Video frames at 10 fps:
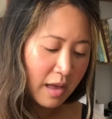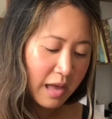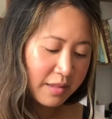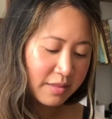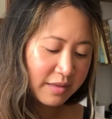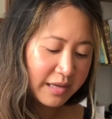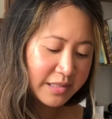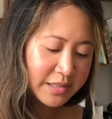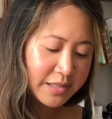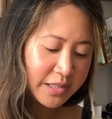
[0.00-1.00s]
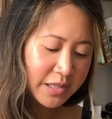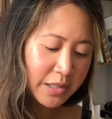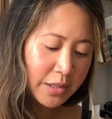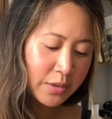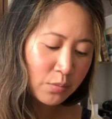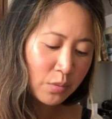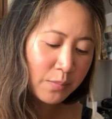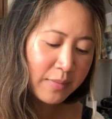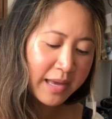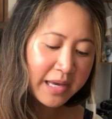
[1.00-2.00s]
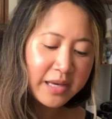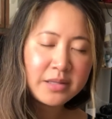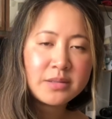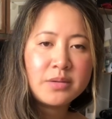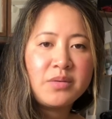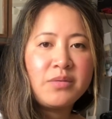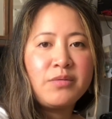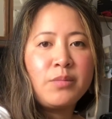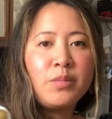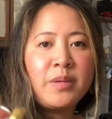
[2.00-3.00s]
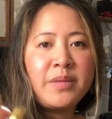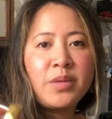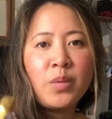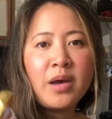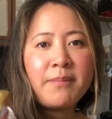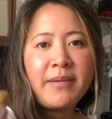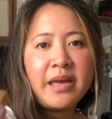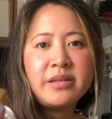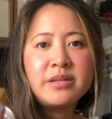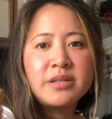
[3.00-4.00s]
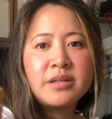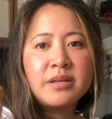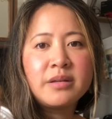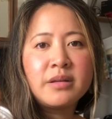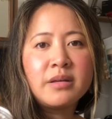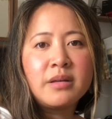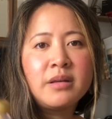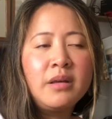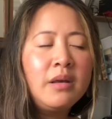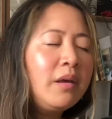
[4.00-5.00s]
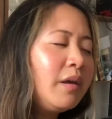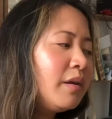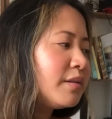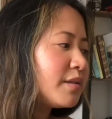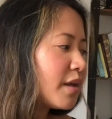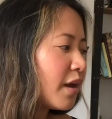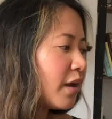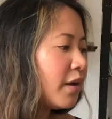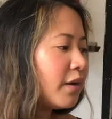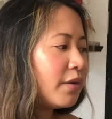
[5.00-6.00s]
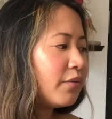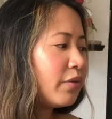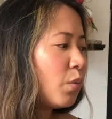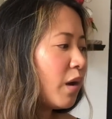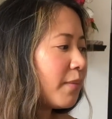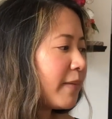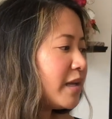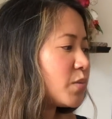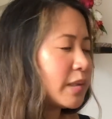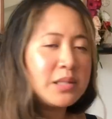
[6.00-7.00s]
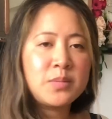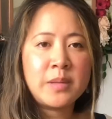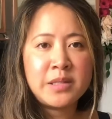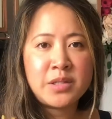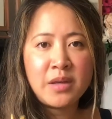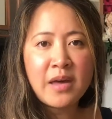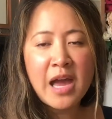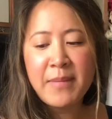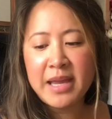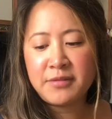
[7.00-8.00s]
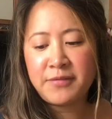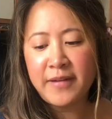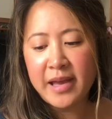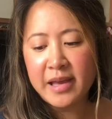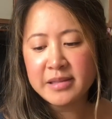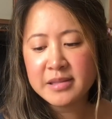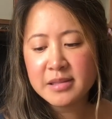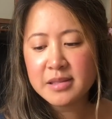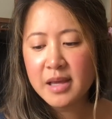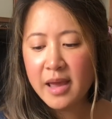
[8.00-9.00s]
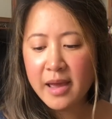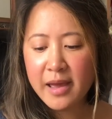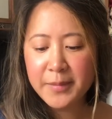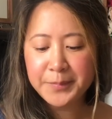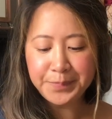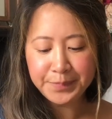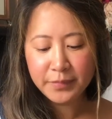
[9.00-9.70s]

and these 2 were made with the Workbench. So the Workbench ones were the 2 that I made first. I